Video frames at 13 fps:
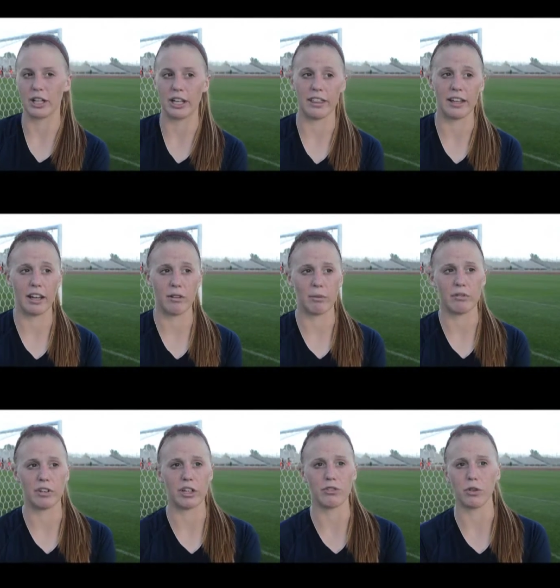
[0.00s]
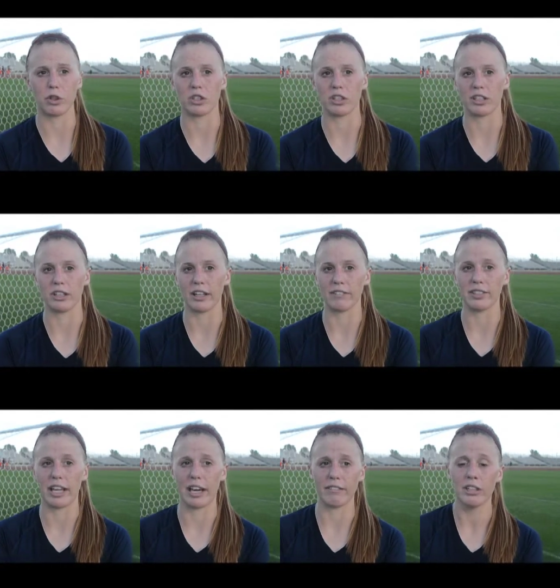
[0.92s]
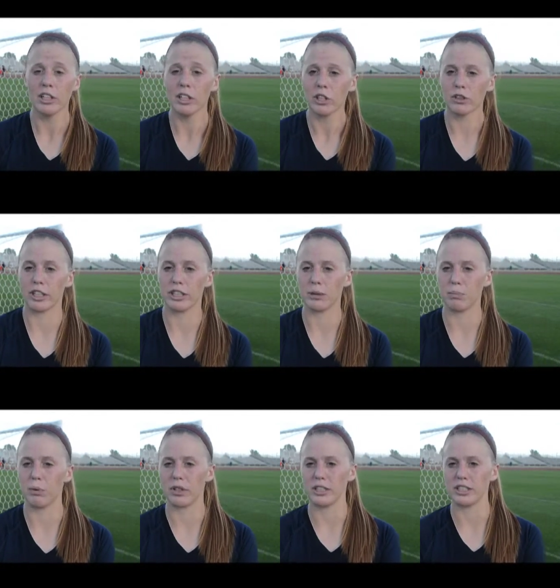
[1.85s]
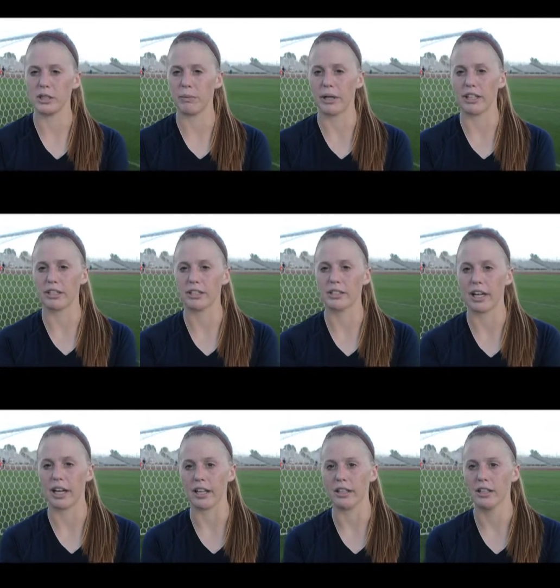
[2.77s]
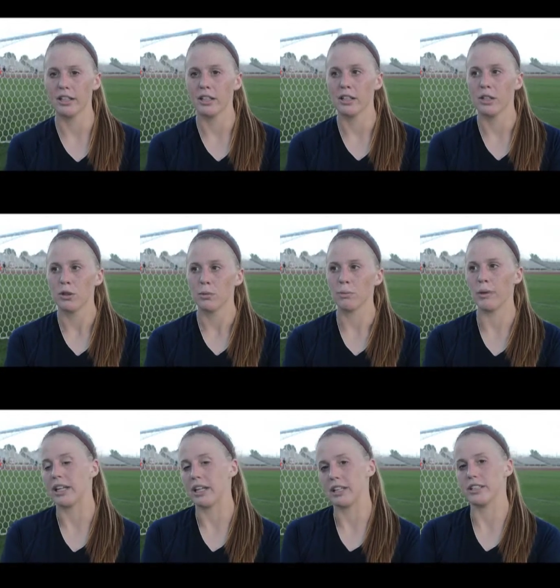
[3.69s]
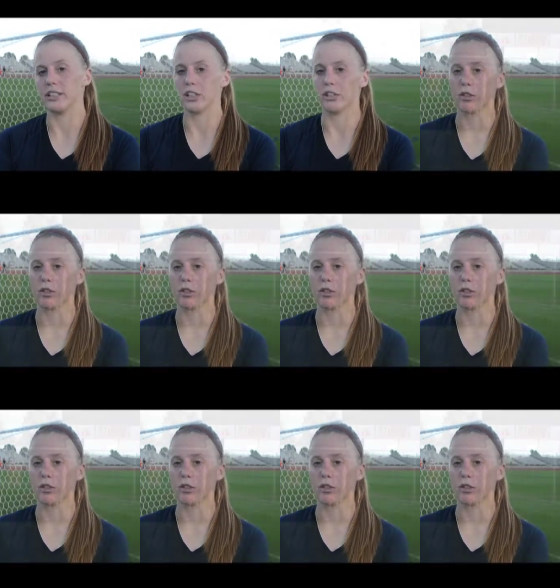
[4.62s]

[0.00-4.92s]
So I think I've been very fortunate in life to have great supporting teammates that make it easier